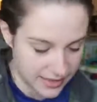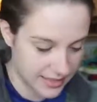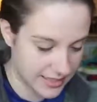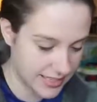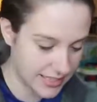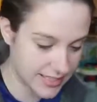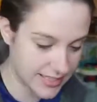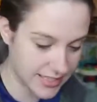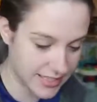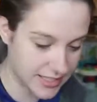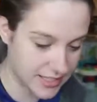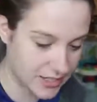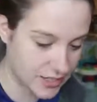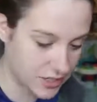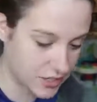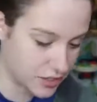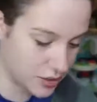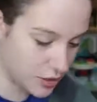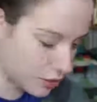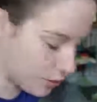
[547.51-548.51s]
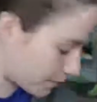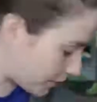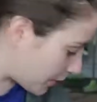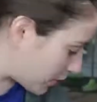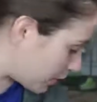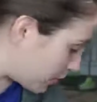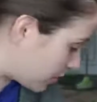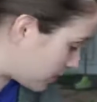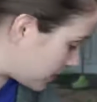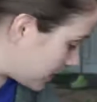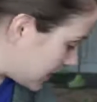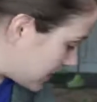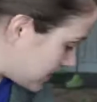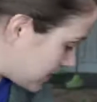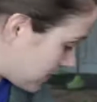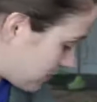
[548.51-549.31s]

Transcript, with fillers: this is super cool. Please